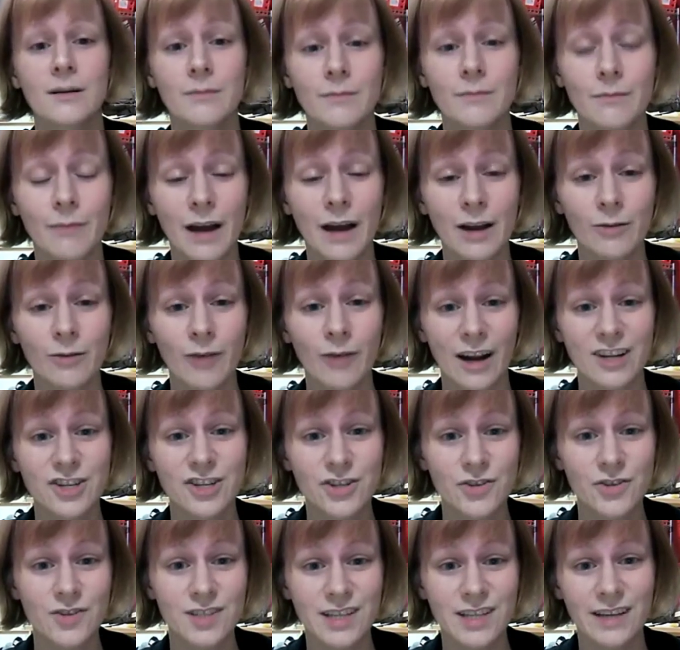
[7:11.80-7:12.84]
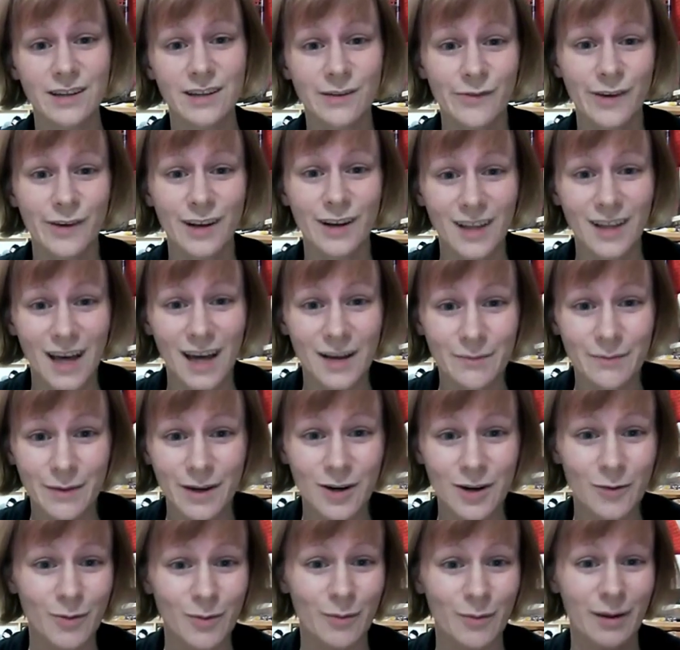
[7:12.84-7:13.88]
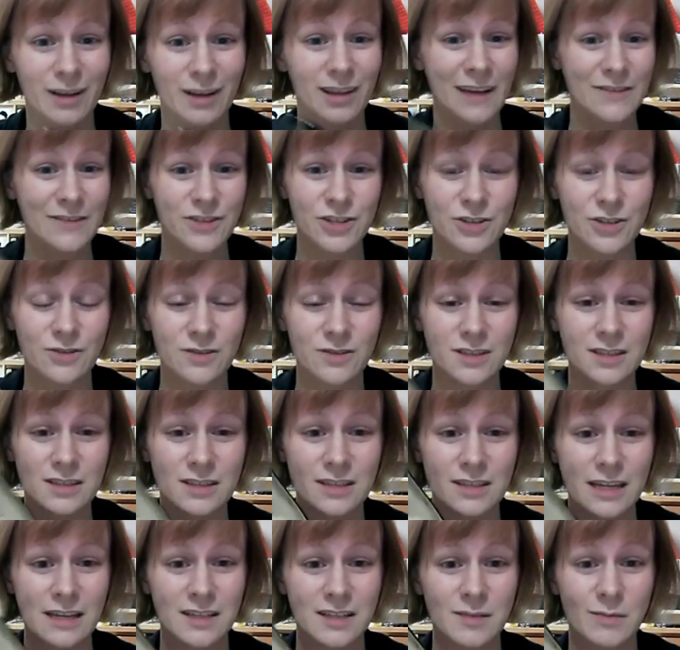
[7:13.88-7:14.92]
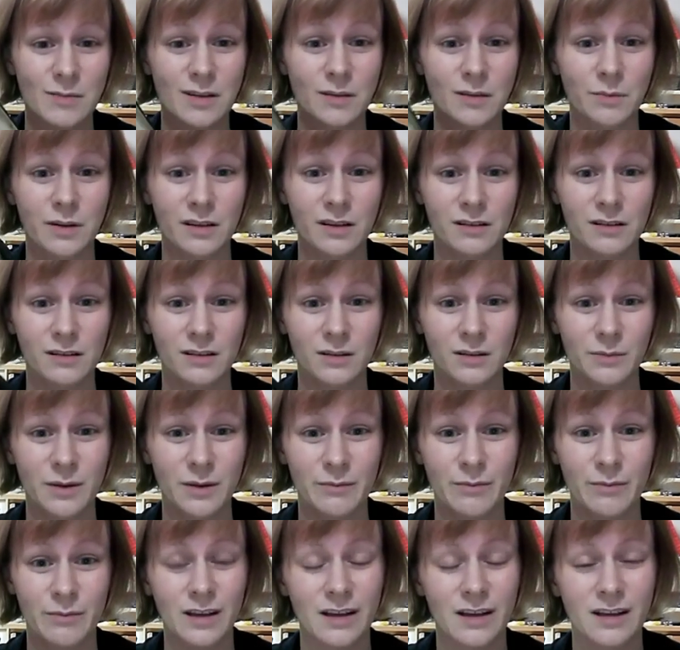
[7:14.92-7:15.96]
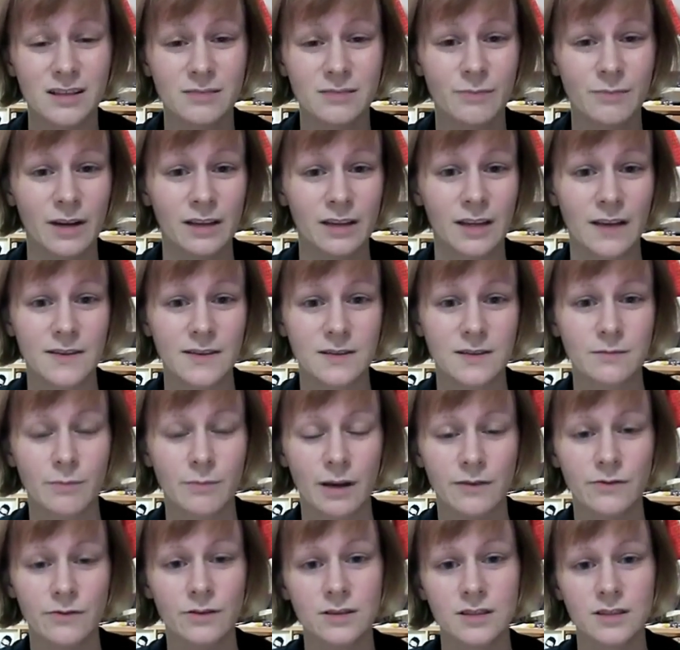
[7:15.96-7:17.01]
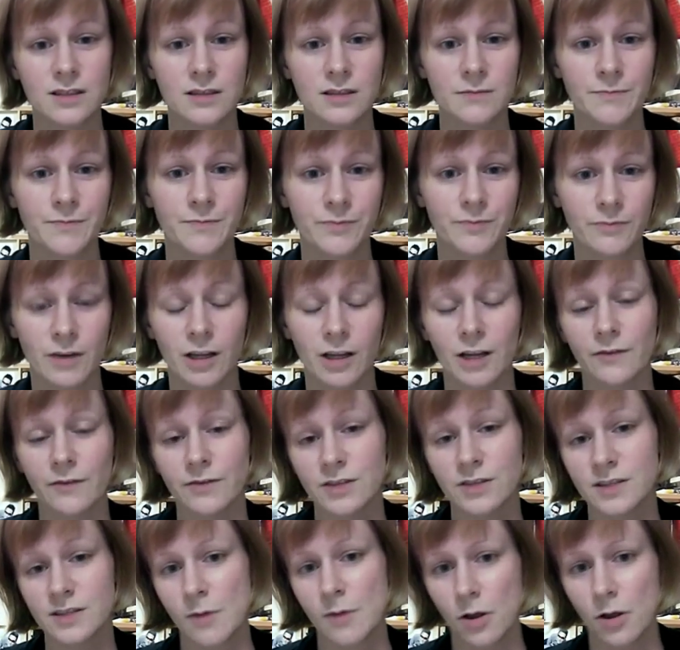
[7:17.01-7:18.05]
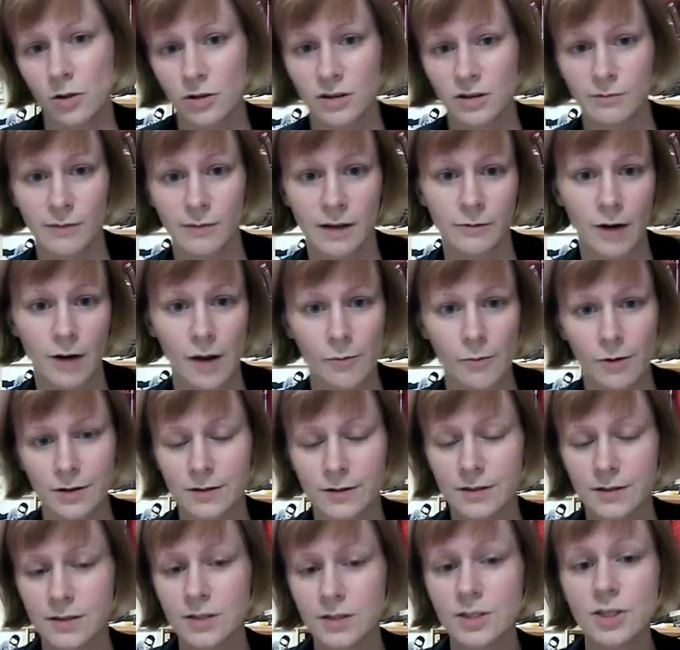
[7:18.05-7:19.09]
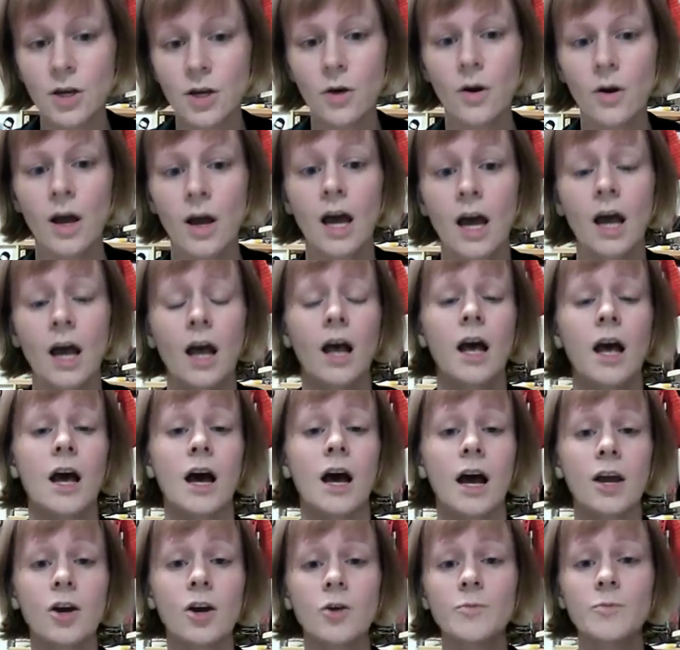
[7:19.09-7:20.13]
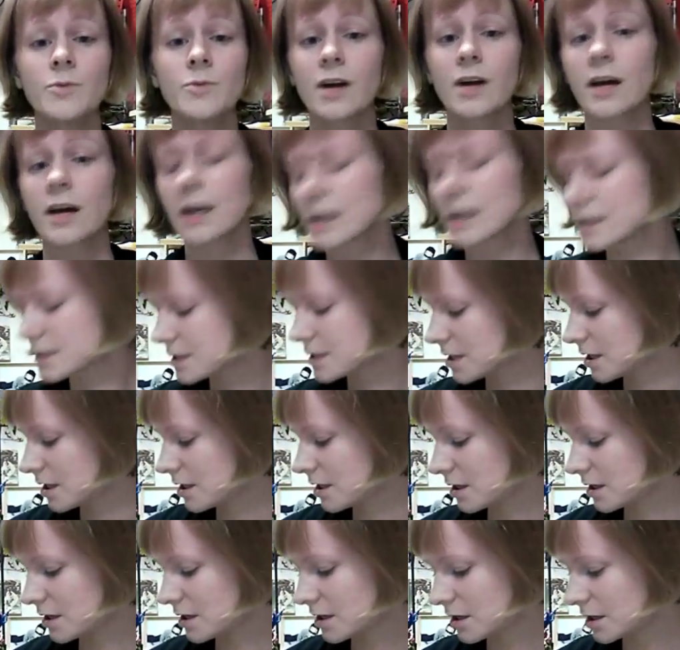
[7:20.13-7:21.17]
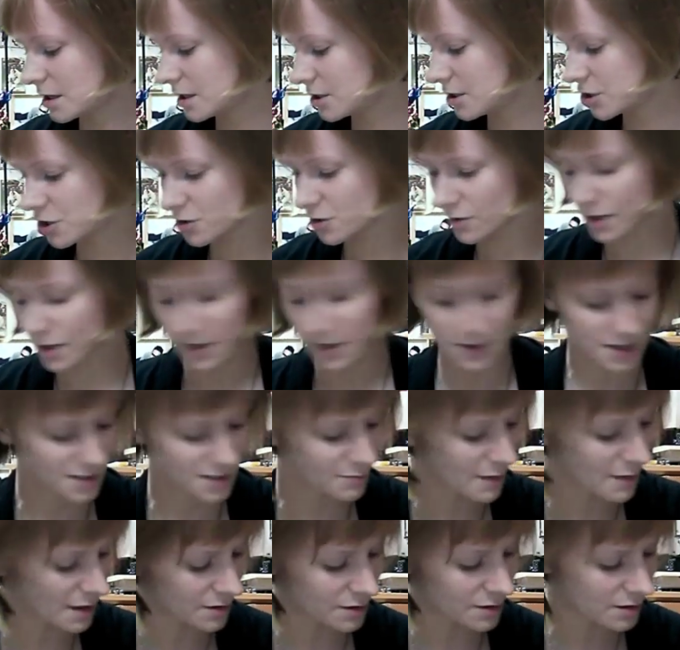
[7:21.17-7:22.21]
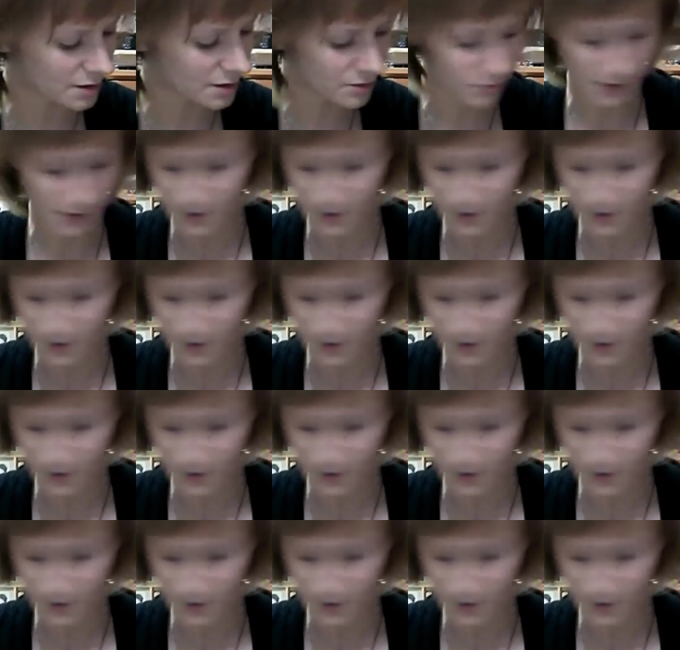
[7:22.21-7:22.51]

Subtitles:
My right shoes tend to fit a lot better, but my left shoes tend to be a little bit big because my left foot's smaller than my right one. So I hope you guys enjoyed this method.